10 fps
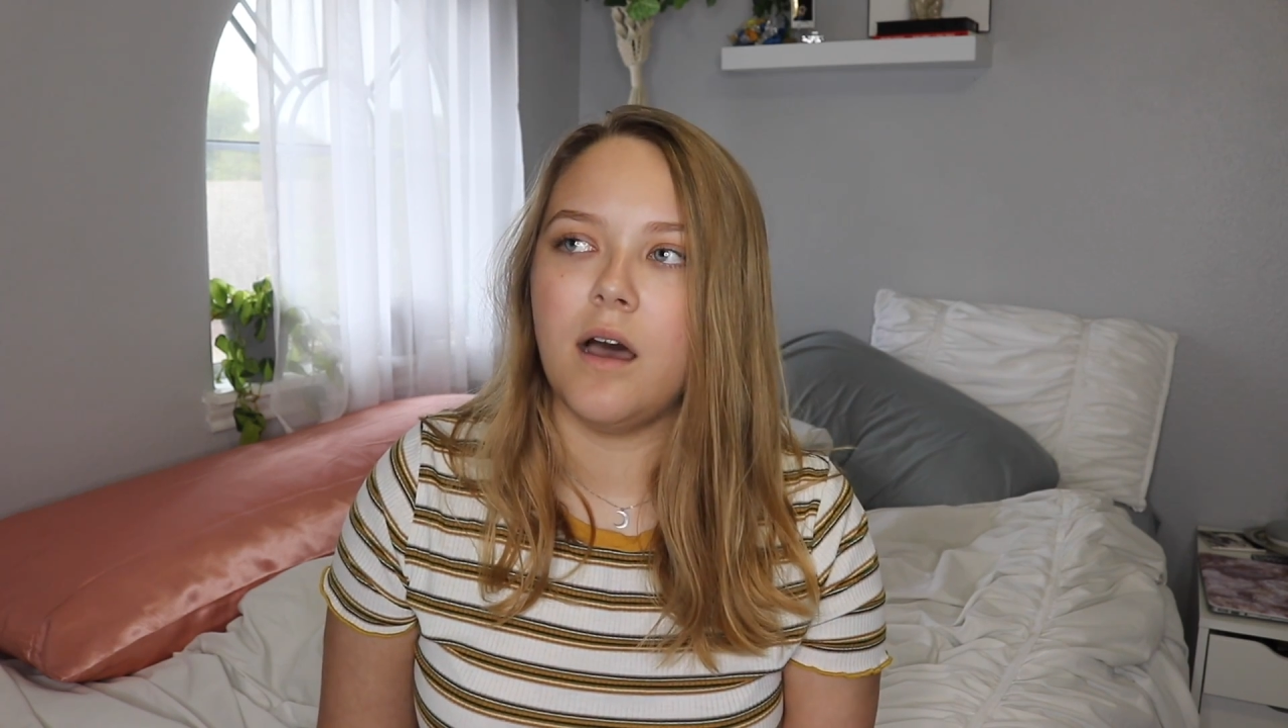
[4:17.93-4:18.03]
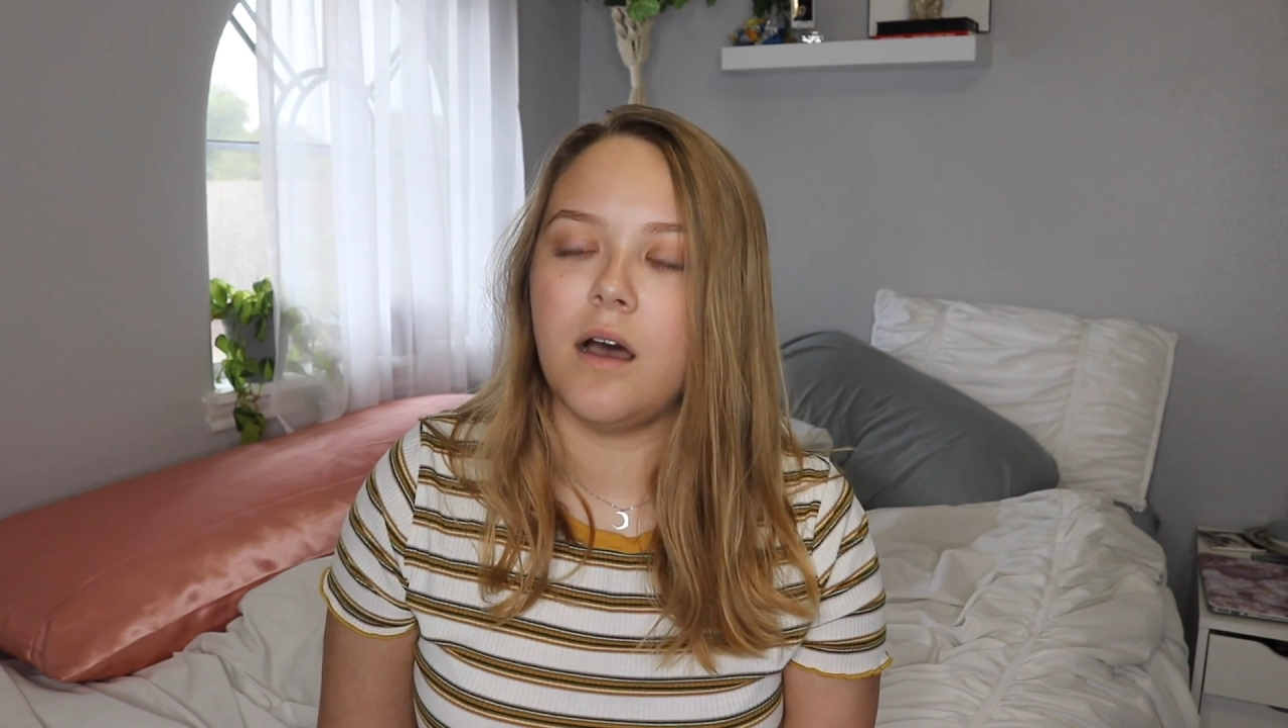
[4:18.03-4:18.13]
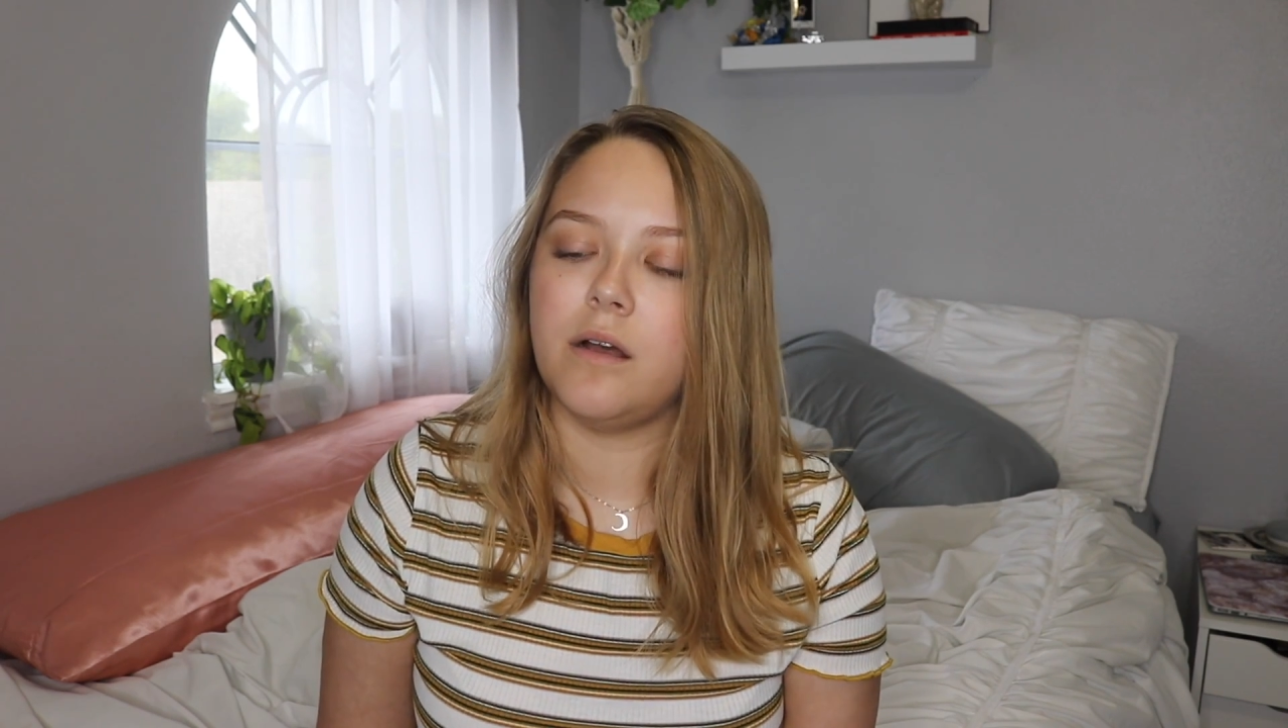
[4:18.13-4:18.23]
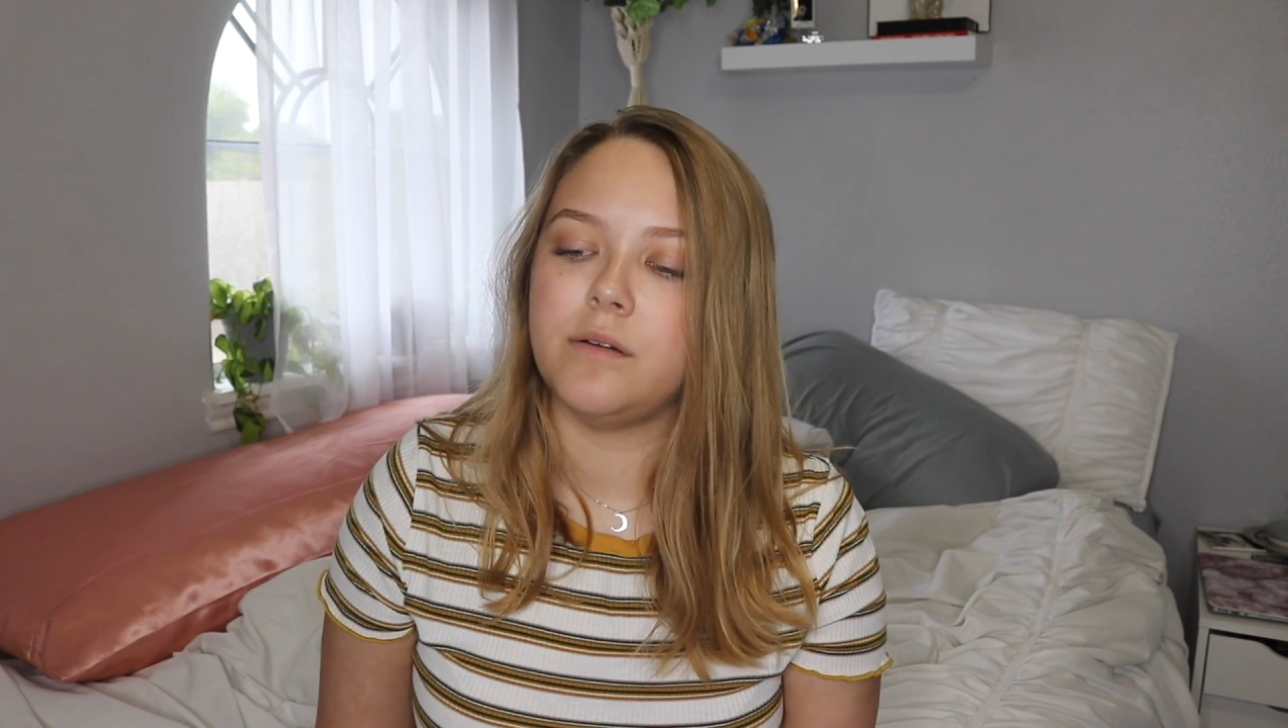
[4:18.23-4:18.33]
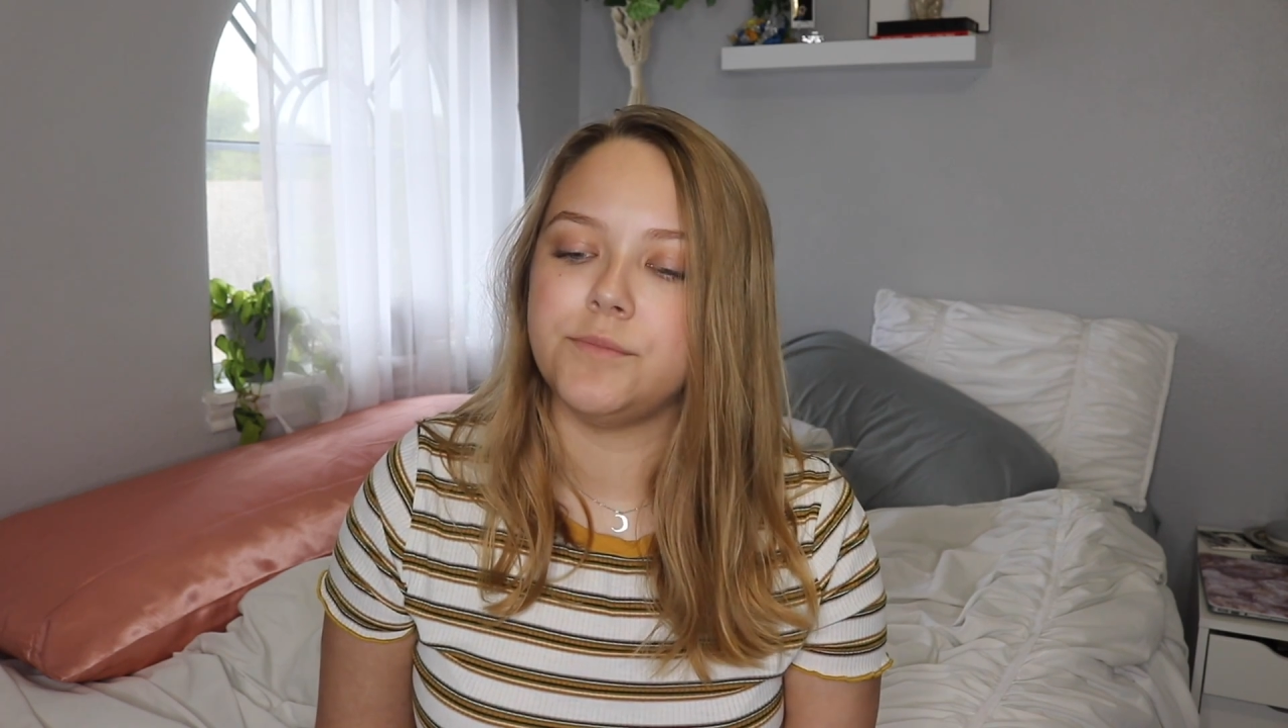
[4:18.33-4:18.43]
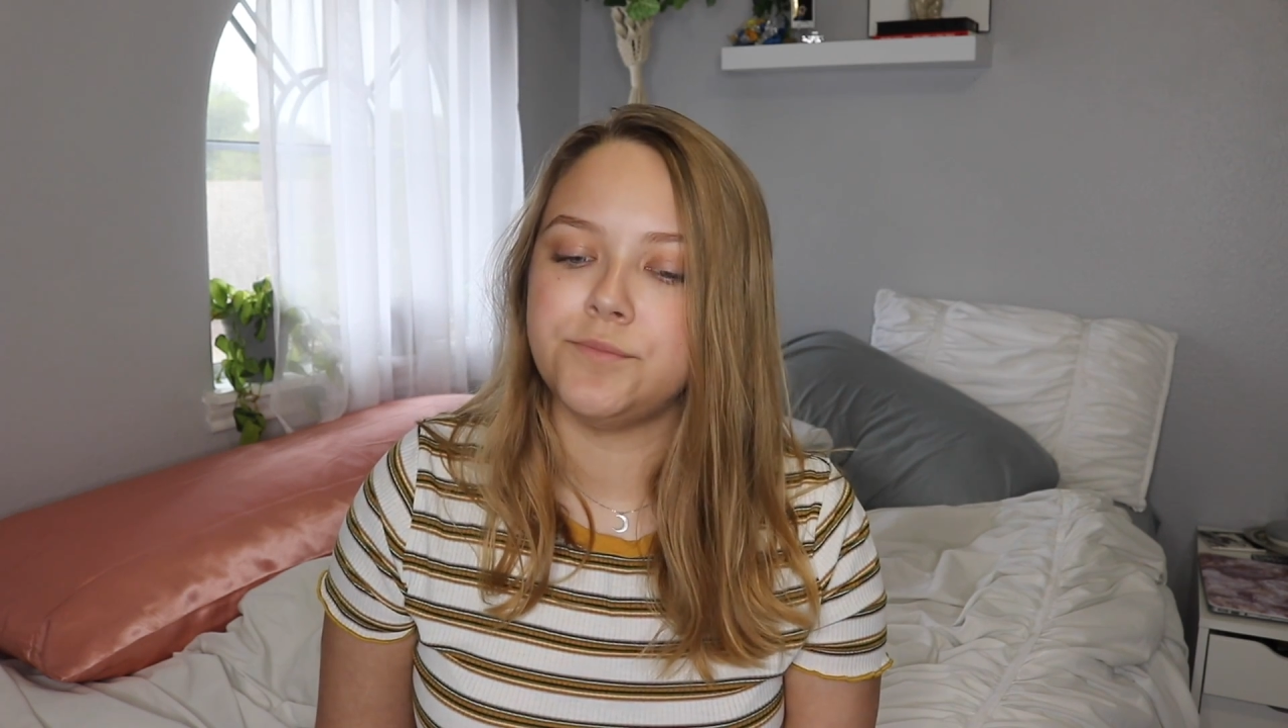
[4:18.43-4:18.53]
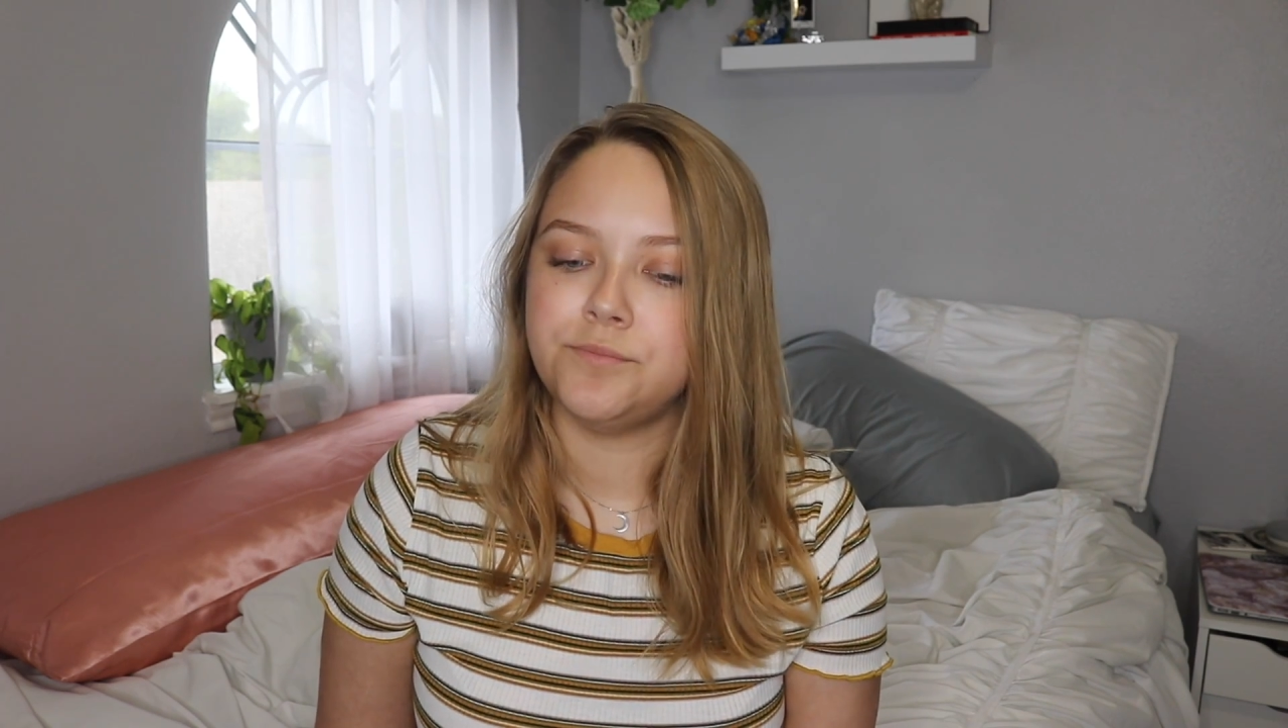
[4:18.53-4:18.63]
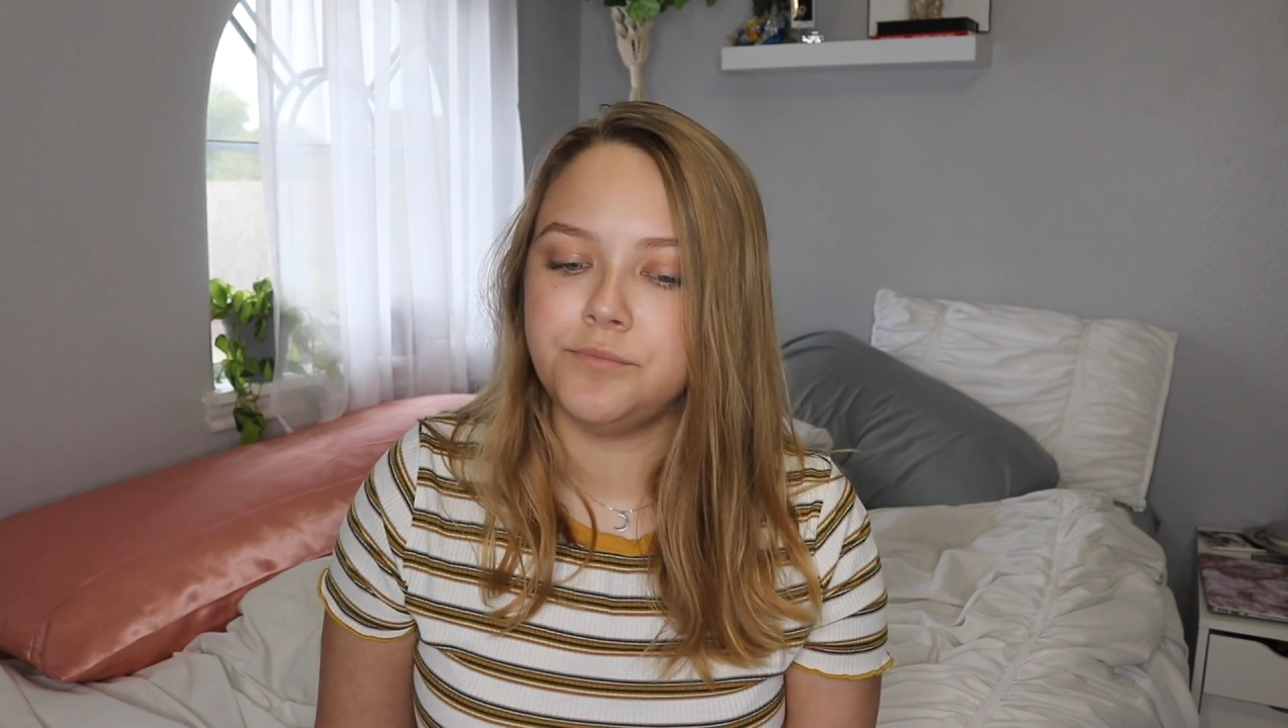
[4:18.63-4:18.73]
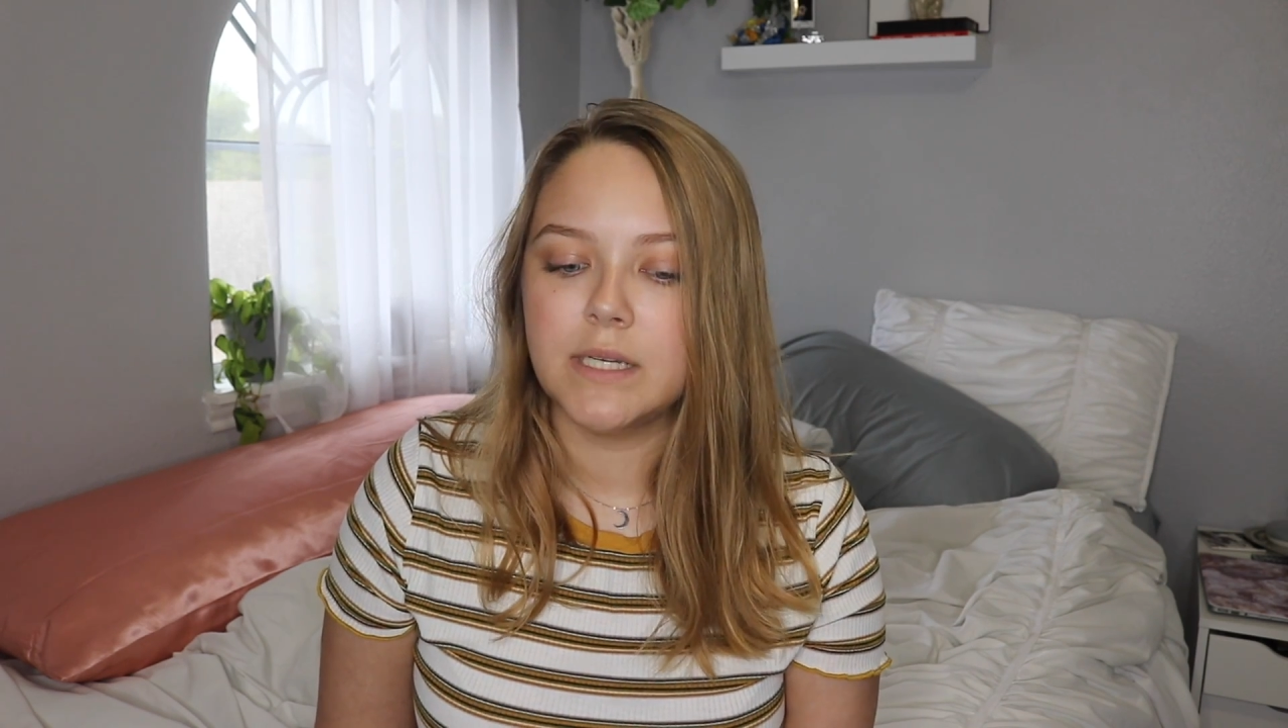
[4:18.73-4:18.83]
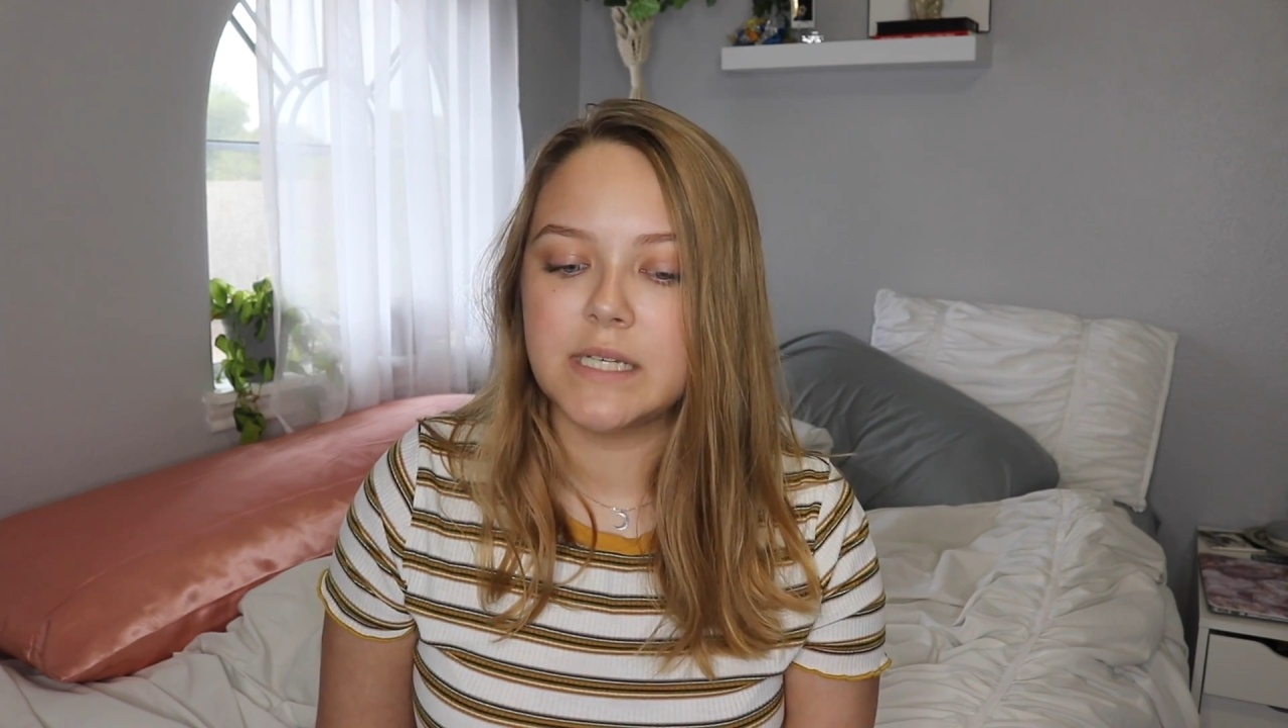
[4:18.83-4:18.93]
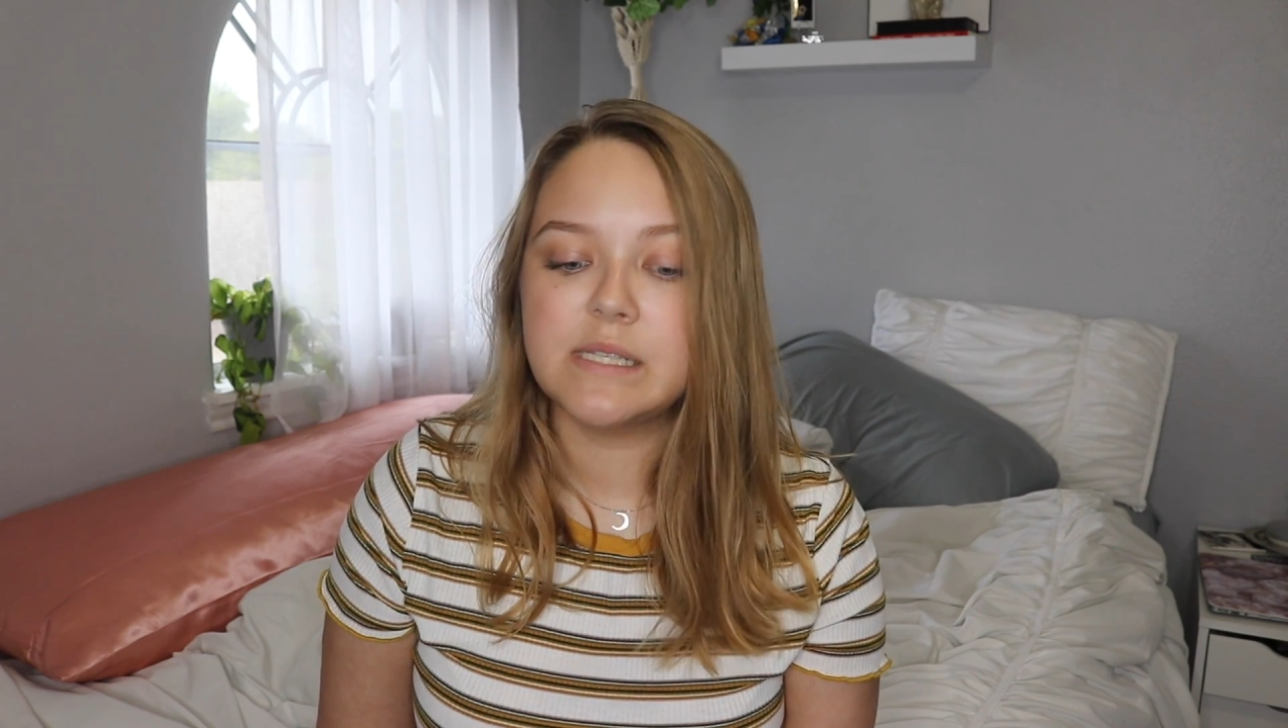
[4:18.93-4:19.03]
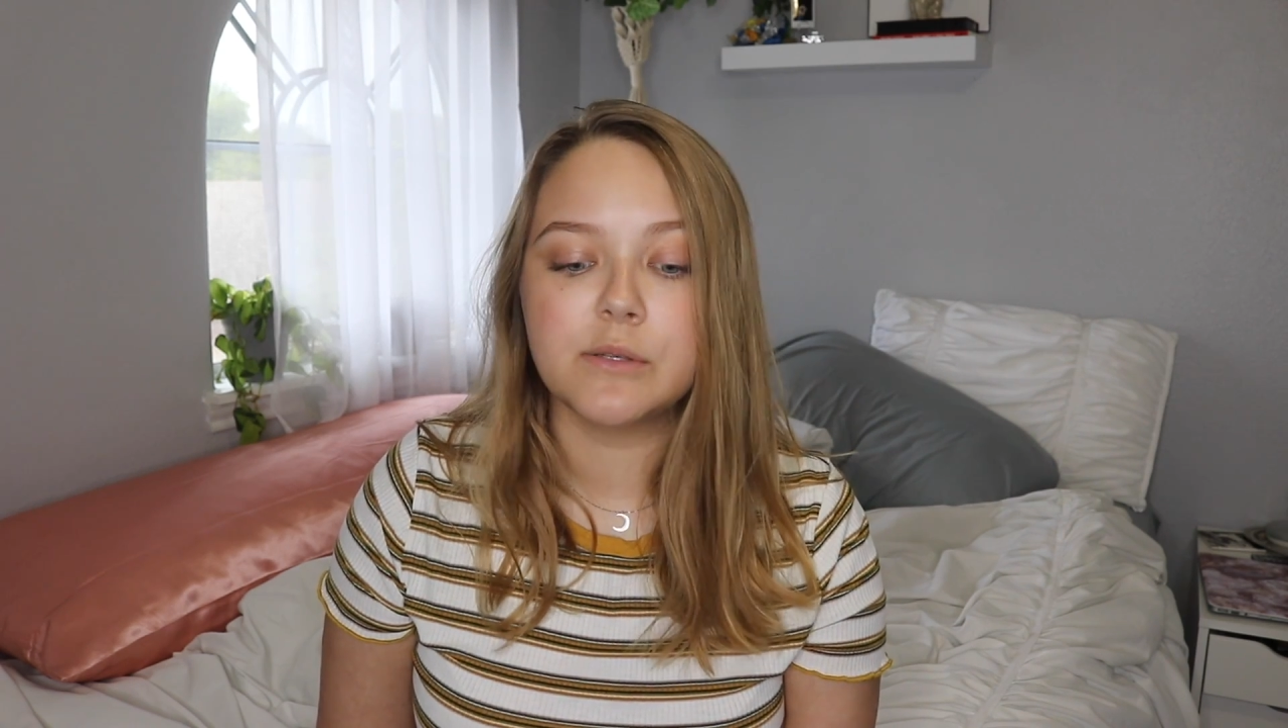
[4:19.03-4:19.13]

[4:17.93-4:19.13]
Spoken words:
because